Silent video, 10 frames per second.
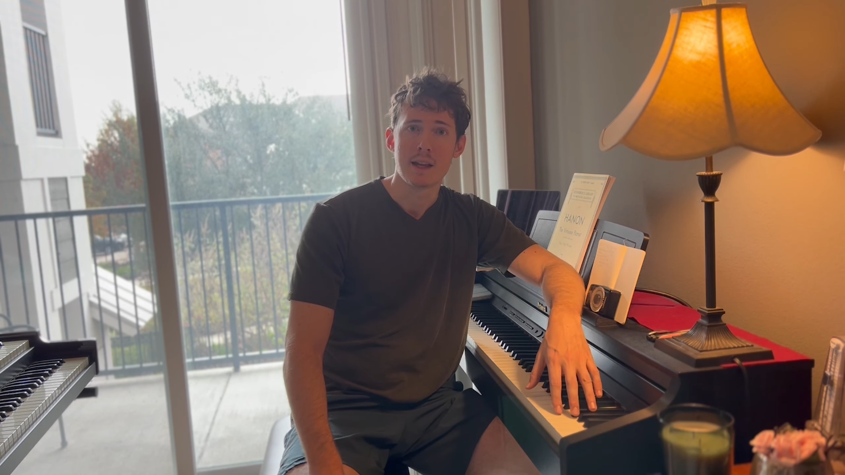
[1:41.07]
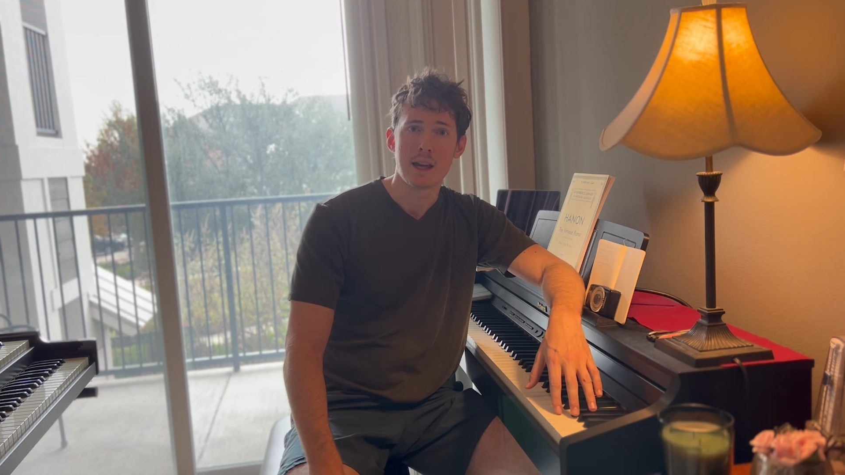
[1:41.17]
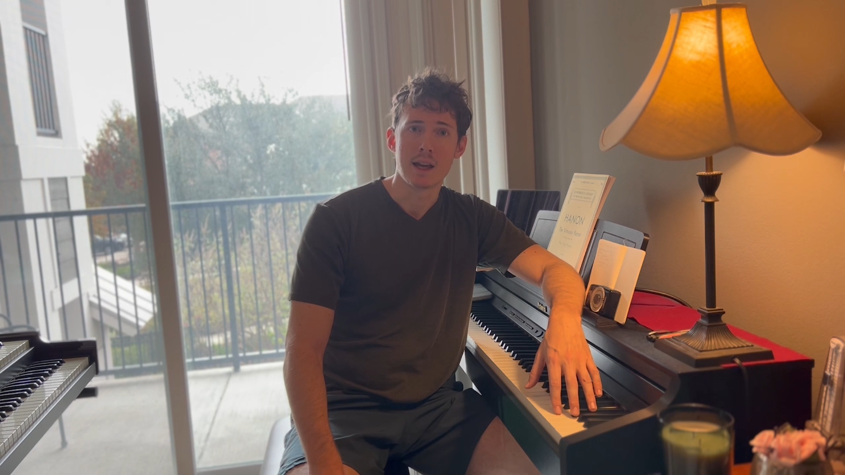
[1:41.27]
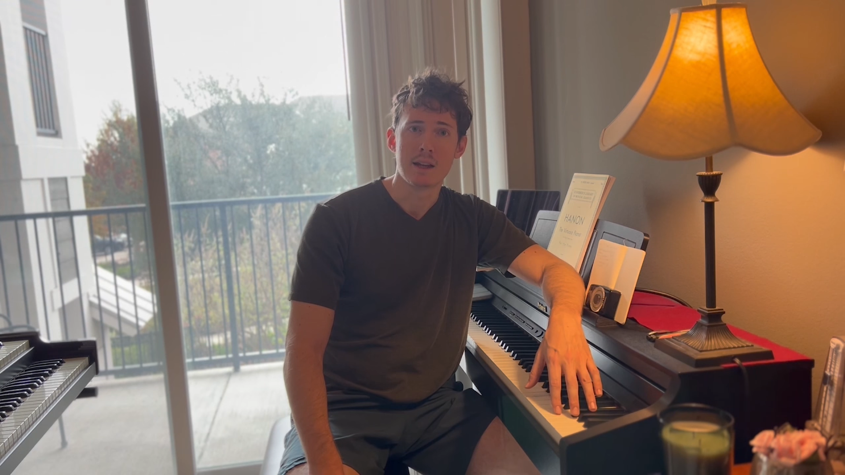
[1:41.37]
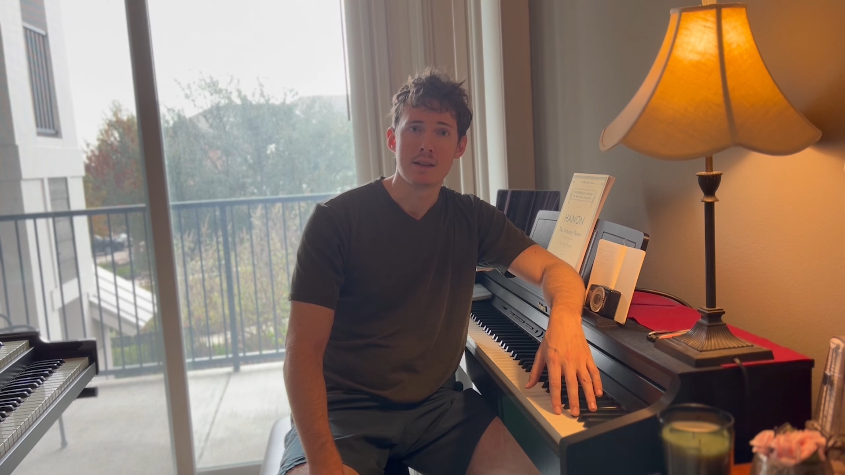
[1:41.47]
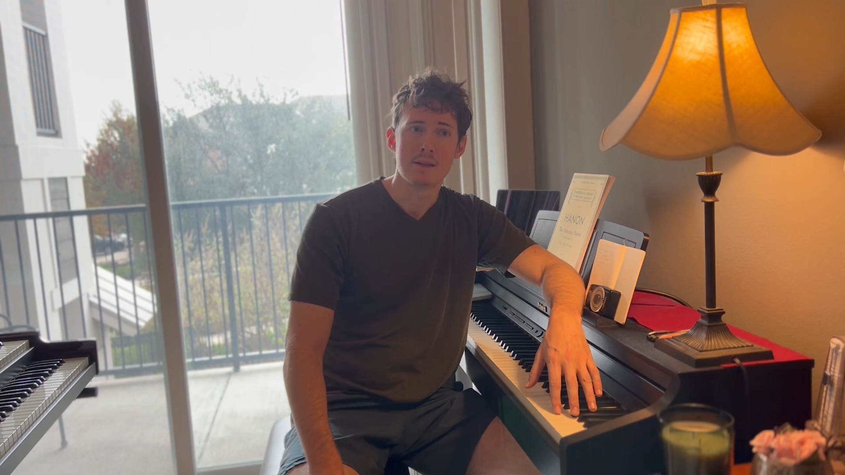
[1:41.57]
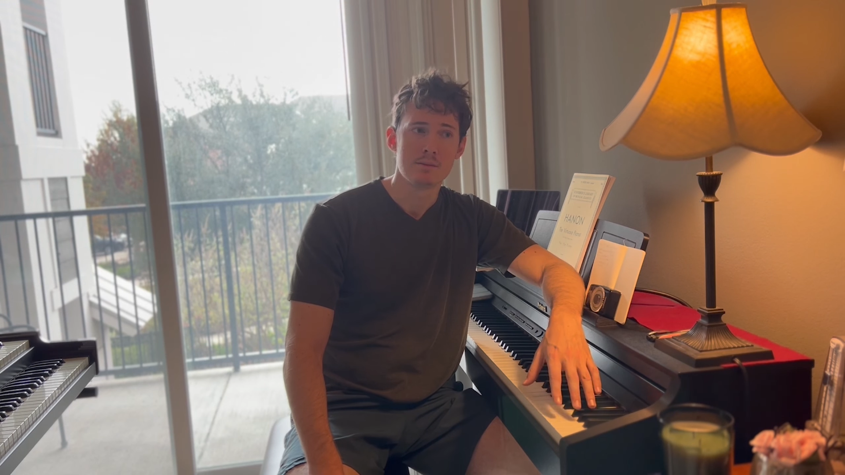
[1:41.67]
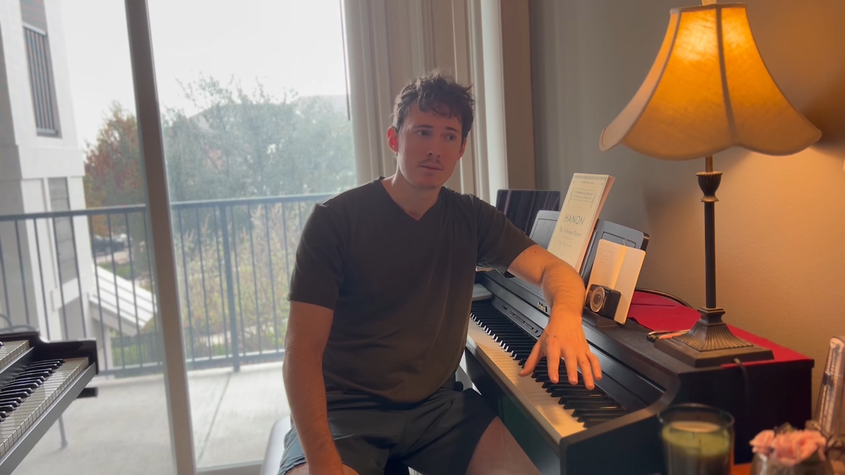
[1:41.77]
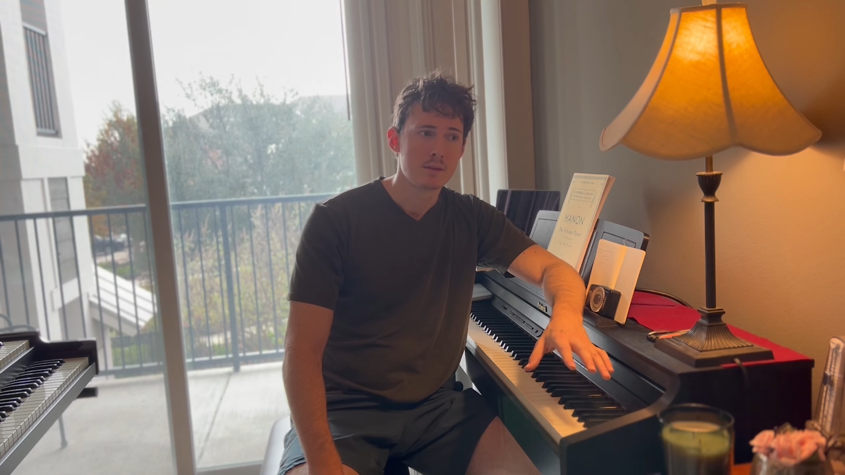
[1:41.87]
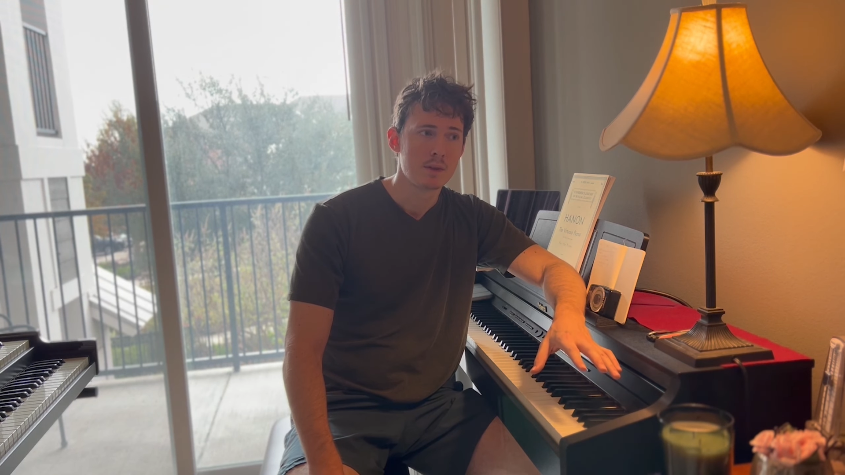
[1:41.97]
And
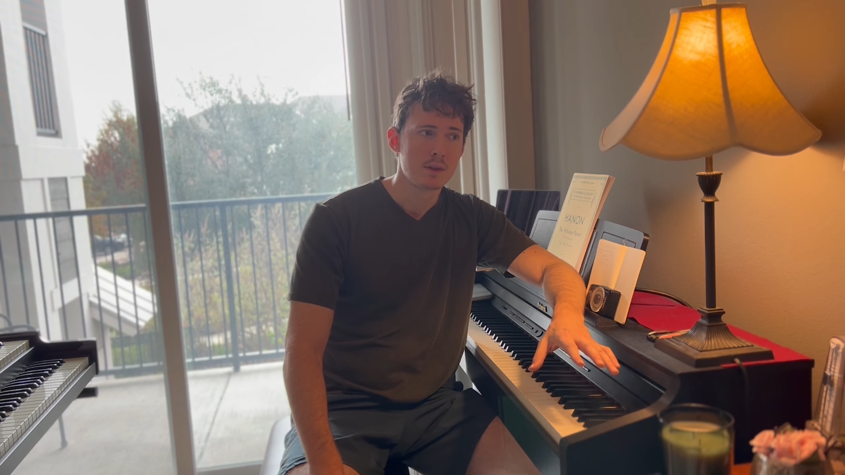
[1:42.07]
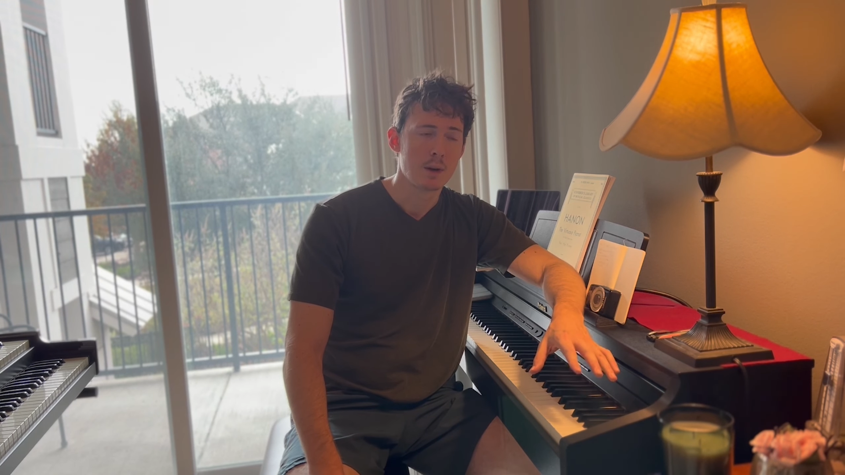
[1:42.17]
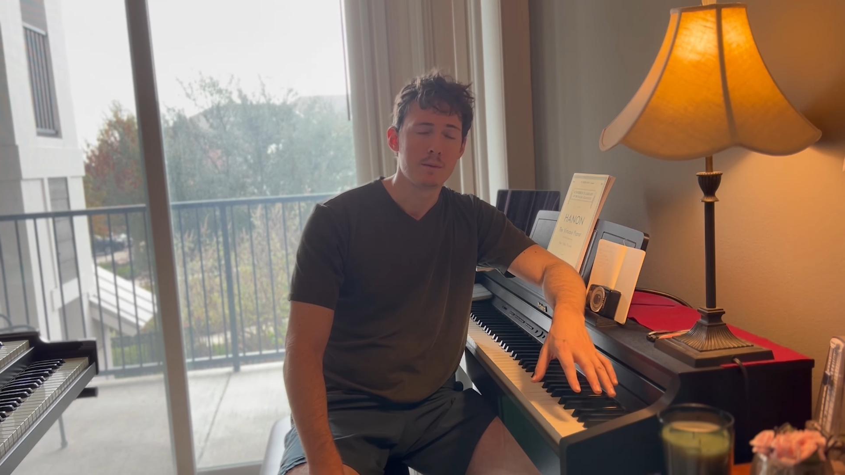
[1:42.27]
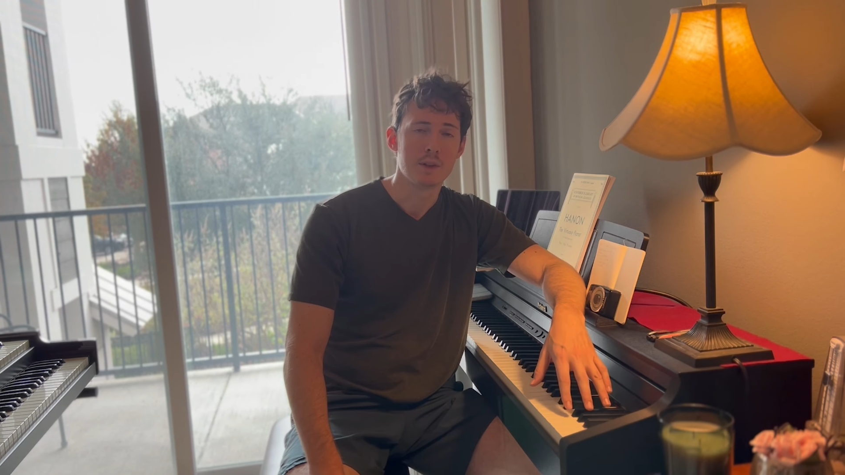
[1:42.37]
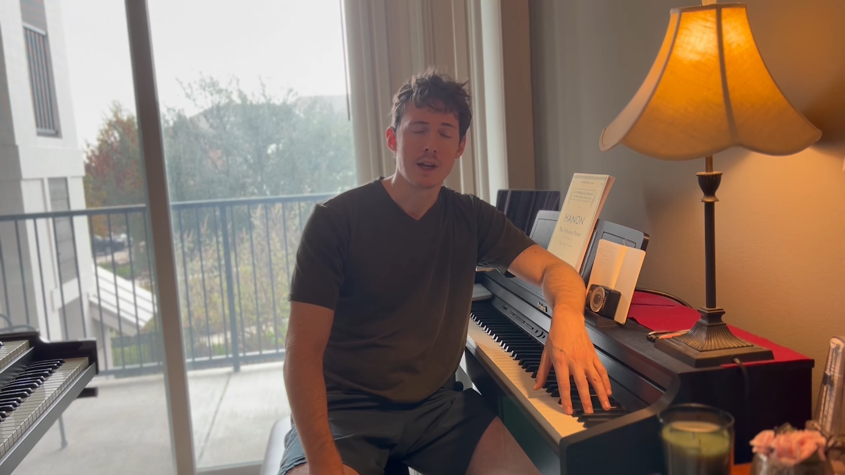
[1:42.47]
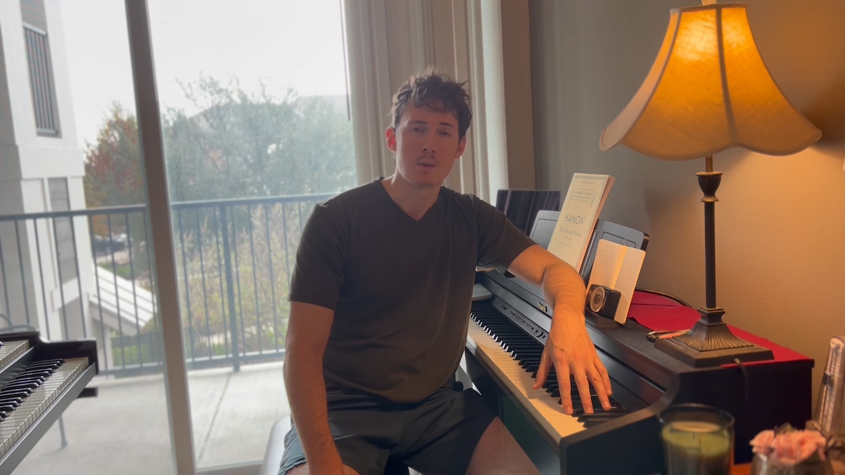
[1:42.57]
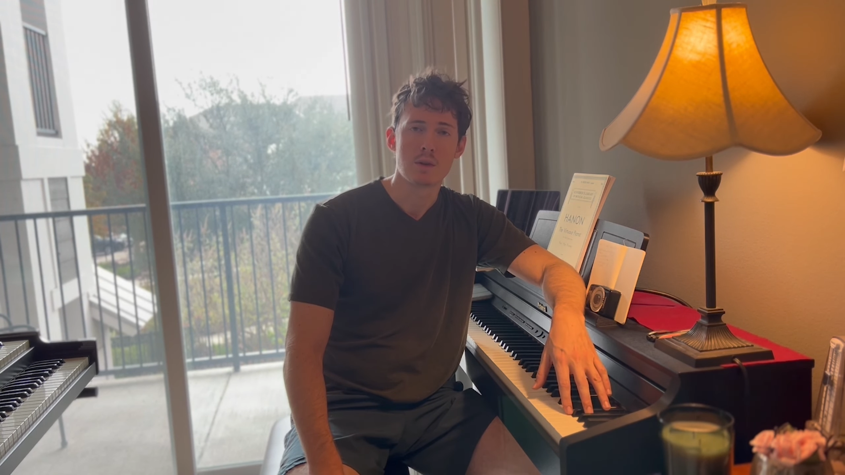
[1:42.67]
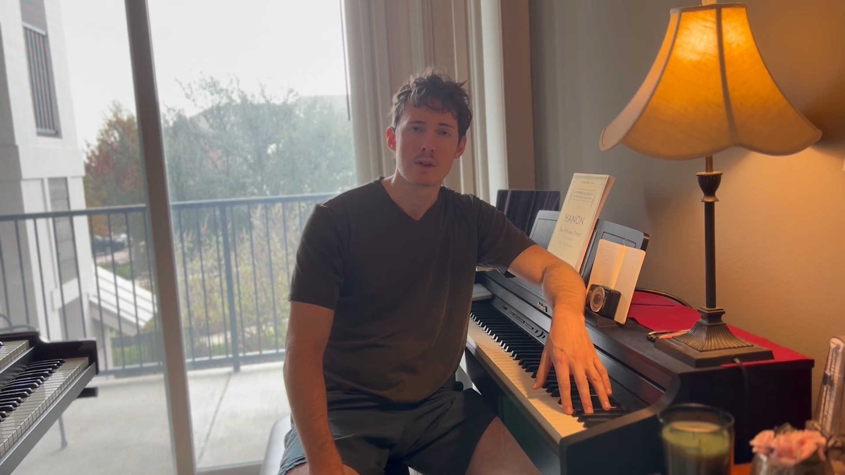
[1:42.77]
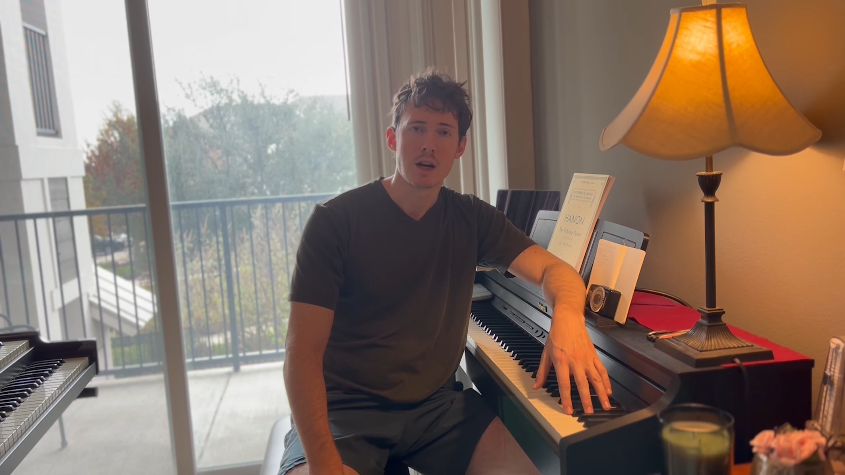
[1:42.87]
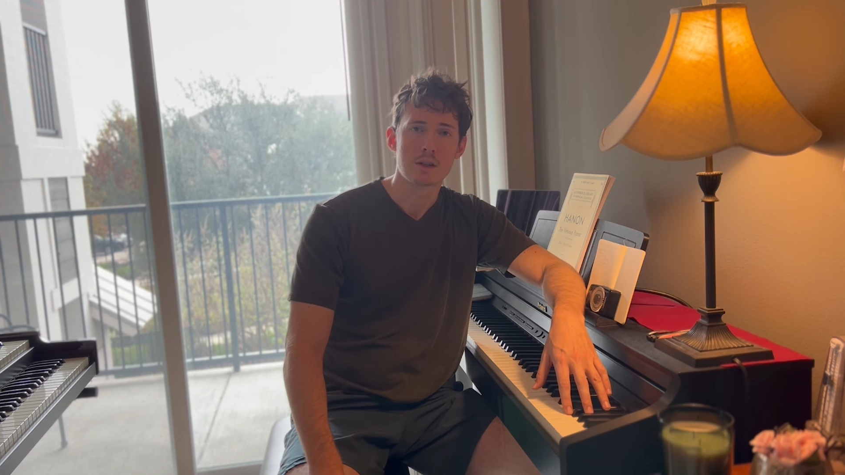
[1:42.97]
hopefully I
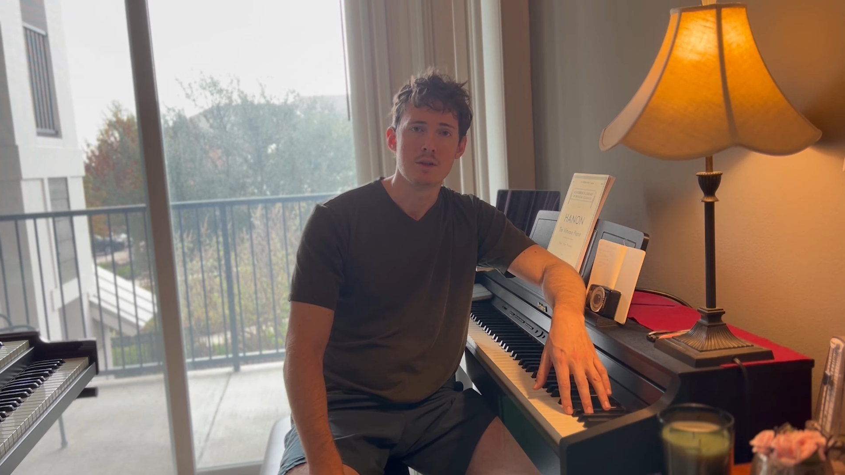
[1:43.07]
won't talk